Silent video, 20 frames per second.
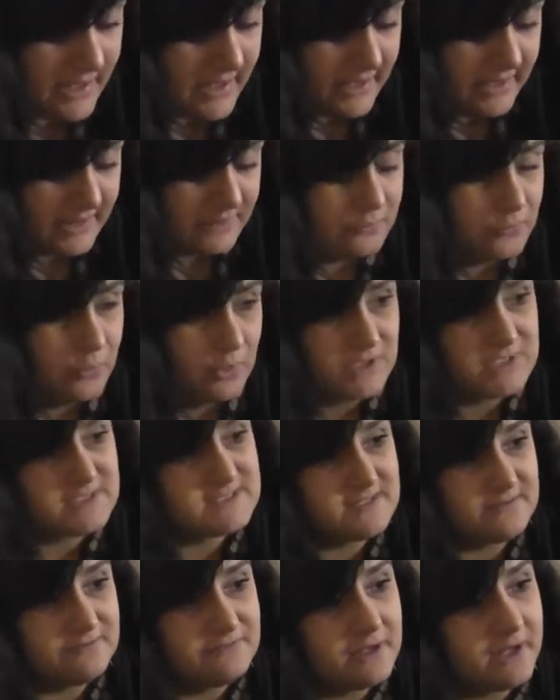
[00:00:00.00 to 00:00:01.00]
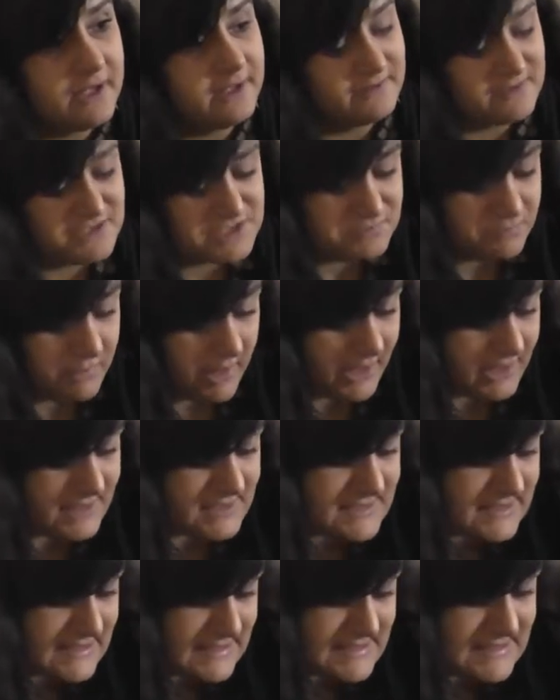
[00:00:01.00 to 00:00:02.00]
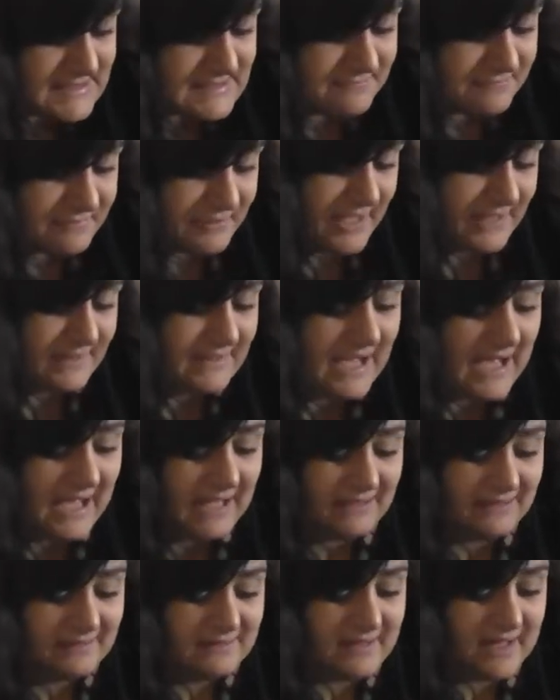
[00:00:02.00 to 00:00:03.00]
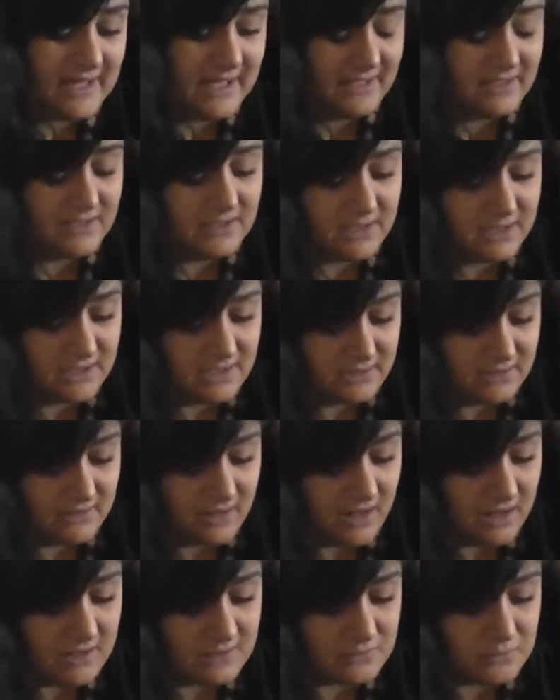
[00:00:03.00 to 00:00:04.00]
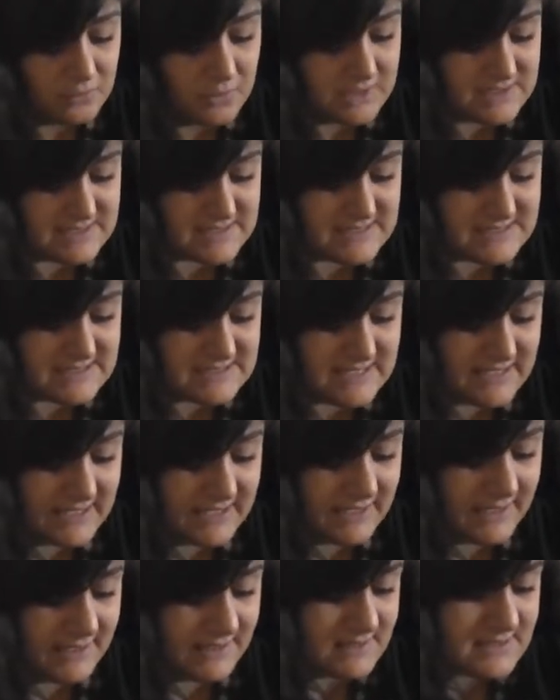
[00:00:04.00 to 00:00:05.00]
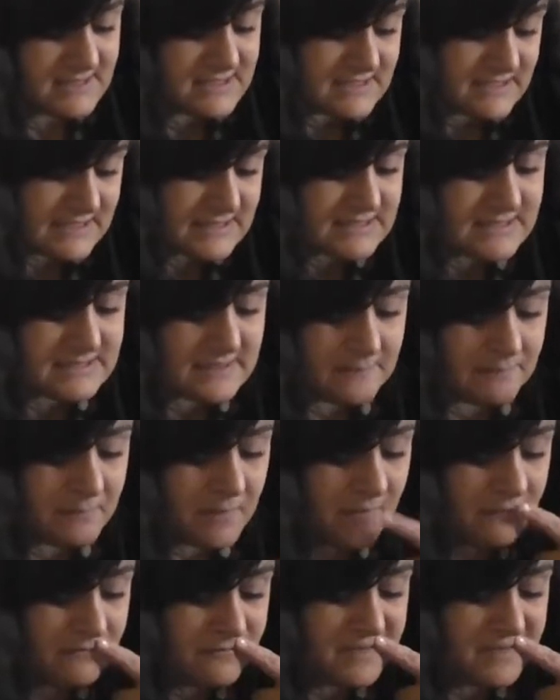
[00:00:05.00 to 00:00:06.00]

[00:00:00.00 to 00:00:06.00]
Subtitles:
In words of Irish Marxist Fred Halliday, Iran was a sickening system of